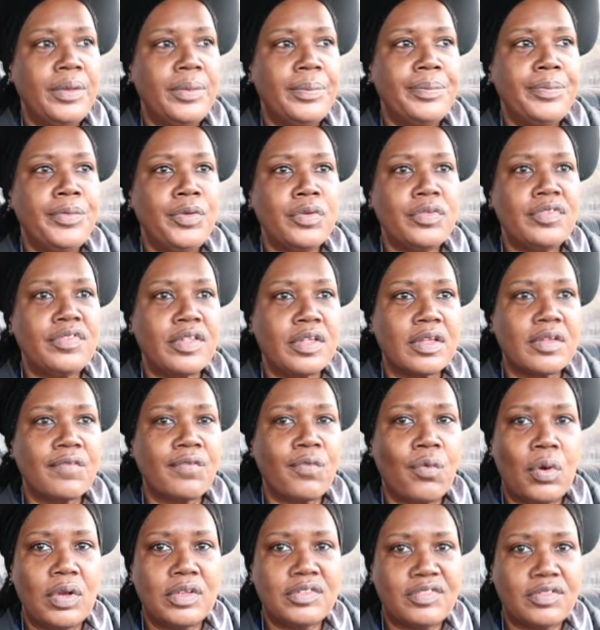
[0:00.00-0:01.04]
music
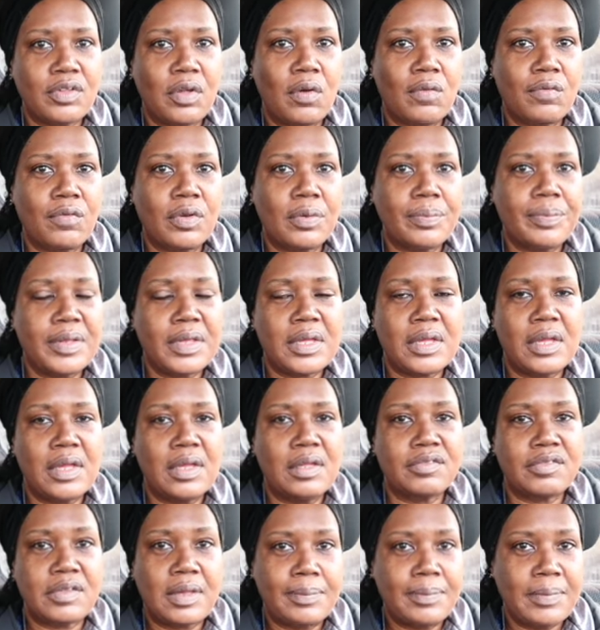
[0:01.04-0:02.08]
voiceover
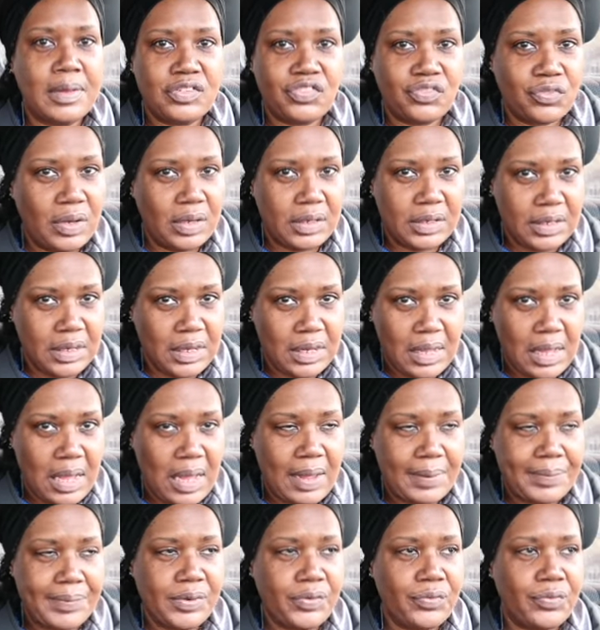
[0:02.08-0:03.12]
because I'm not trying to get
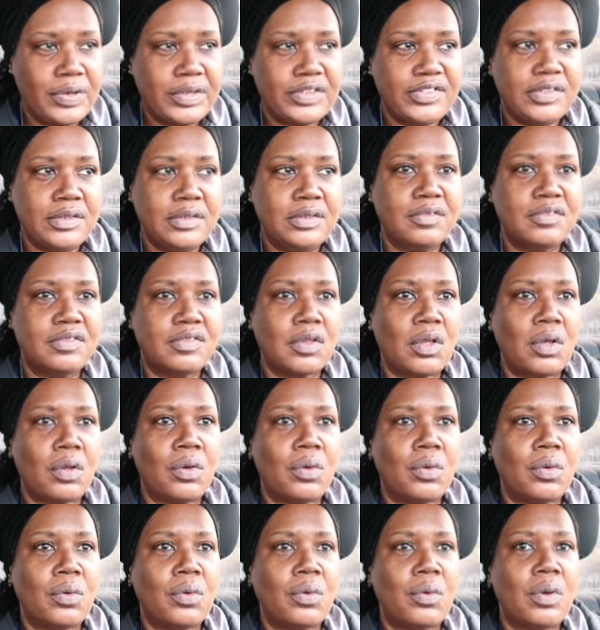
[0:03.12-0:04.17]
copywritten.
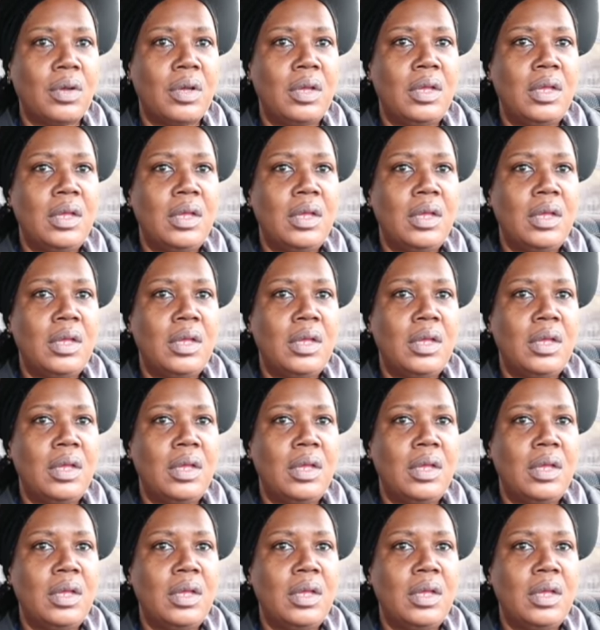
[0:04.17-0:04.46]
So